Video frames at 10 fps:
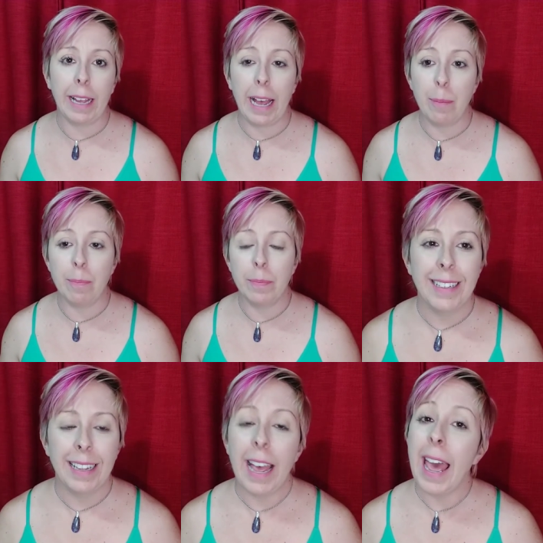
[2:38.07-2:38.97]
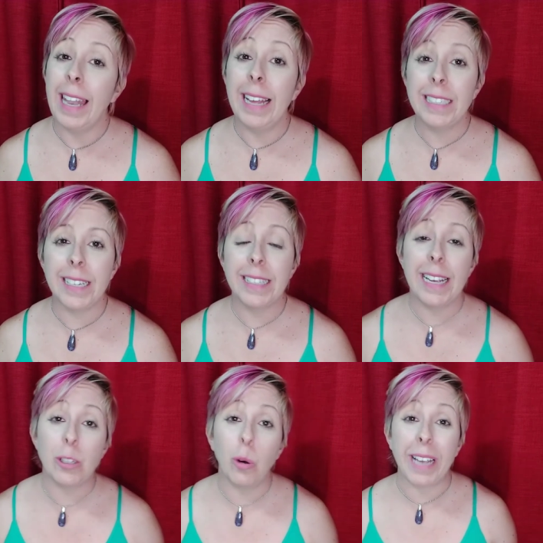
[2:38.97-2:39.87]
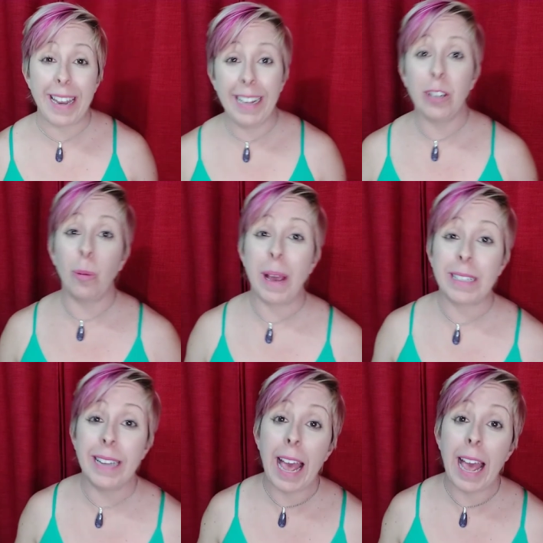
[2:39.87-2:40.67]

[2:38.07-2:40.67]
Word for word: Um, unless it says organic or makes an